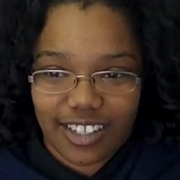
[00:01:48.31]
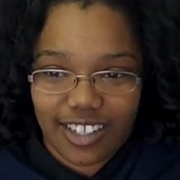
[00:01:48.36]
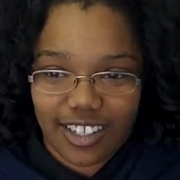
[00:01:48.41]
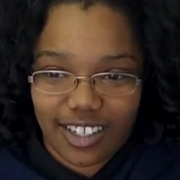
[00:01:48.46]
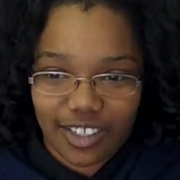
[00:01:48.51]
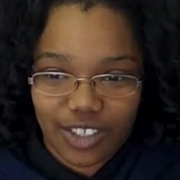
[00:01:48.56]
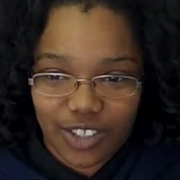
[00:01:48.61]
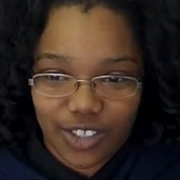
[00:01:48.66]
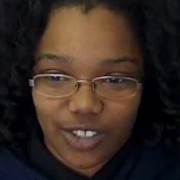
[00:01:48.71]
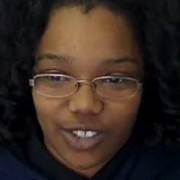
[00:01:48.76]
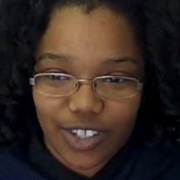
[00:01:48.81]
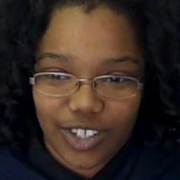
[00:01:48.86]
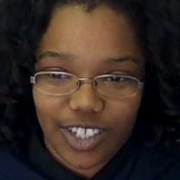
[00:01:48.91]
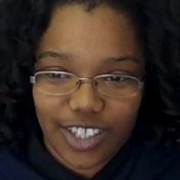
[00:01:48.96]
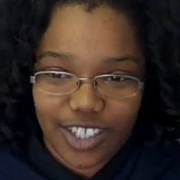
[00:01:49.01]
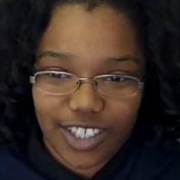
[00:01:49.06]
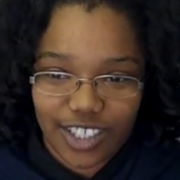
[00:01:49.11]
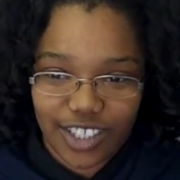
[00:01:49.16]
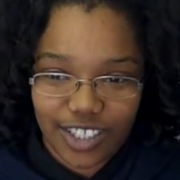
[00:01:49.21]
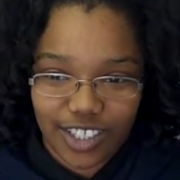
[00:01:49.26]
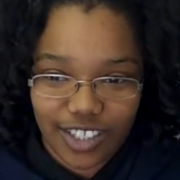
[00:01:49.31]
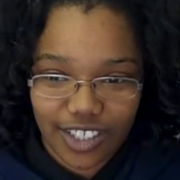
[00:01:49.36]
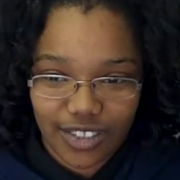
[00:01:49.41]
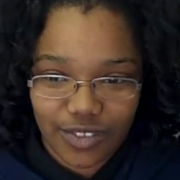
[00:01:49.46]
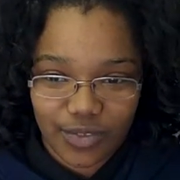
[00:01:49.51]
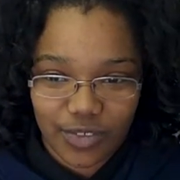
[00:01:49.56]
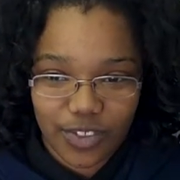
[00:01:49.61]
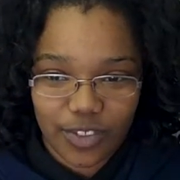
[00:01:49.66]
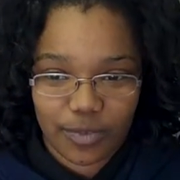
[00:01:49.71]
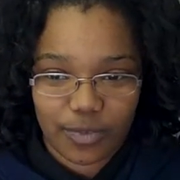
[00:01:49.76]
How
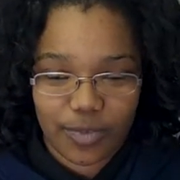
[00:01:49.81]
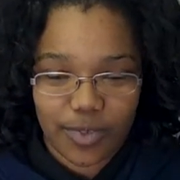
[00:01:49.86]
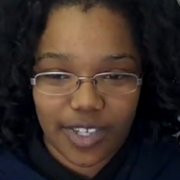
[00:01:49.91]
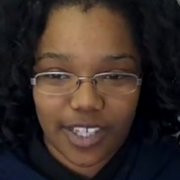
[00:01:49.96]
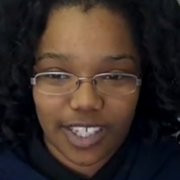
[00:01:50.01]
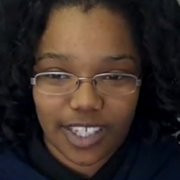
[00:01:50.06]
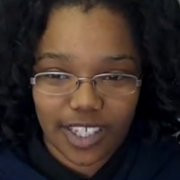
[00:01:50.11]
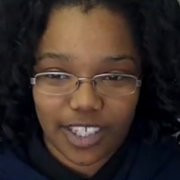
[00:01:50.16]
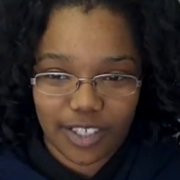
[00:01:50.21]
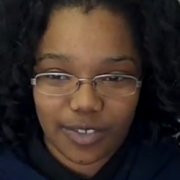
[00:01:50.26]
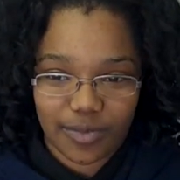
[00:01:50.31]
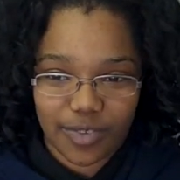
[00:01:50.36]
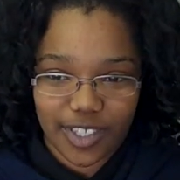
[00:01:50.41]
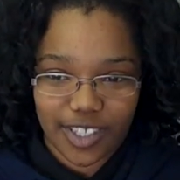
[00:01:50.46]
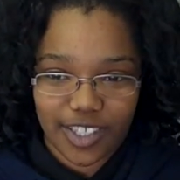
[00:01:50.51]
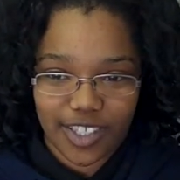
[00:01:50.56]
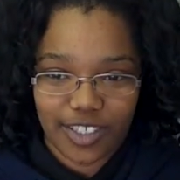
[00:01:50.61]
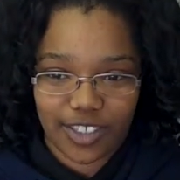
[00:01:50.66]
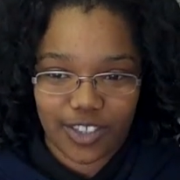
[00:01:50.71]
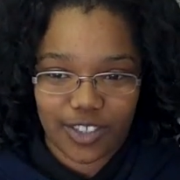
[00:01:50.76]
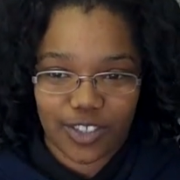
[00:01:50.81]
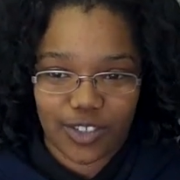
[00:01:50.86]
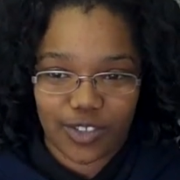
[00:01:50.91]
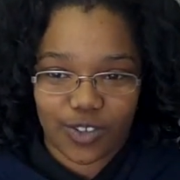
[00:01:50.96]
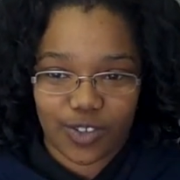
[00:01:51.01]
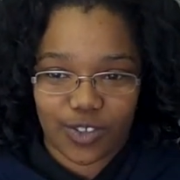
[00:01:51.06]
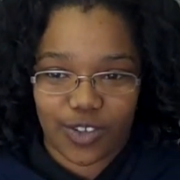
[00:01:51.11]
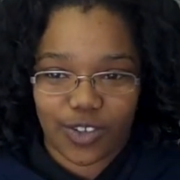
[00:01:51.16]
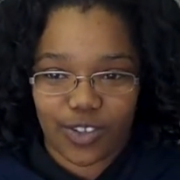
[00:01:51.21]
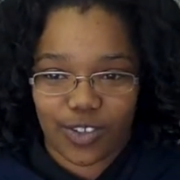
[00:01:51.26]
charged with punishments to
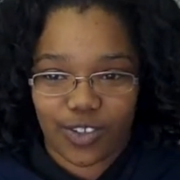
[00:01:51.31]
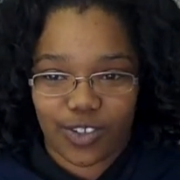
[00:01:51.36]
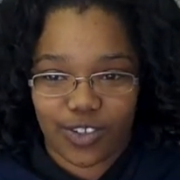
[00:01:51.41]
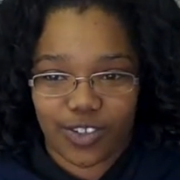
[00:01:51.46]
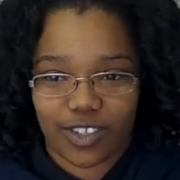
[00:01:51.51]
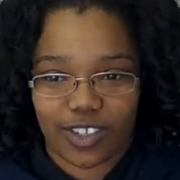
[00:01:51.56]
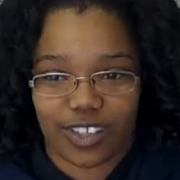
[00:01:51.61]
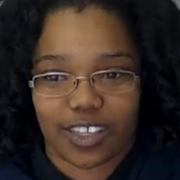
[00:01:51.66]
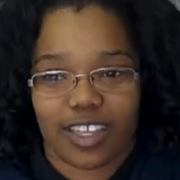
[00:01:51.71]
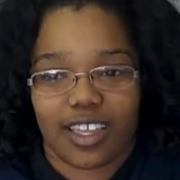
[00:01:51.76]
scroll.